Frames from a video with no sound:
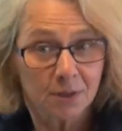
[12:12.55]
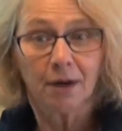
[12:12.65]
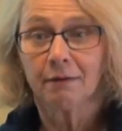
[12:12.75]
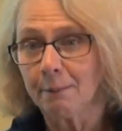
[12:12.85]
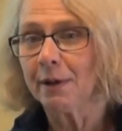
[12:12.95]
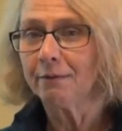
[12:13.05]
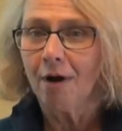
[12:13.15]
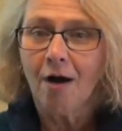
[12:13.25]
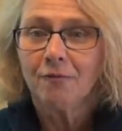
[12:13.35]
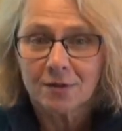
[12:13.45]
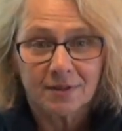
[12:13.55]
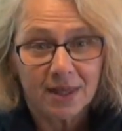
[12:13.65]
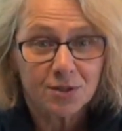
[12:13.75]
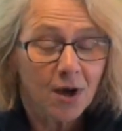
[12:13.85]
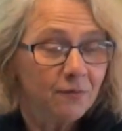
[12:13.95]
No, I mean, obvious,
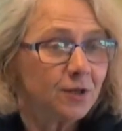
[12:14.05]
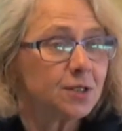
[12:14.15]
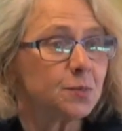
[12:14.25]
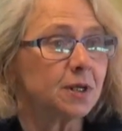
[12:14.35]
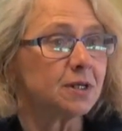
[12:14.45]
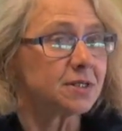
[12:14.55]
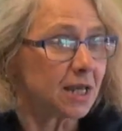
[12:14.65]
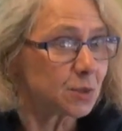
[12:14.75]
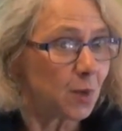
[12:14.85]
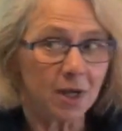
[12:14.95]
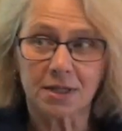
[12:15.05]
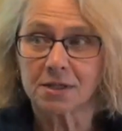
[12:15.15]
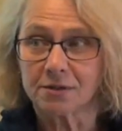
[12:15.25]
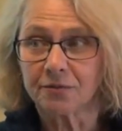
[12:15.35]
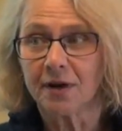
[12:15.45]
that's obvious because that's why
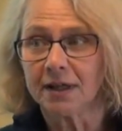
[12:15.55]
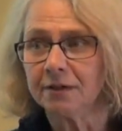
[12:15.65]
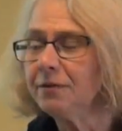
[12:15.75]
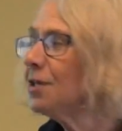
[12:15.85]
it's a defining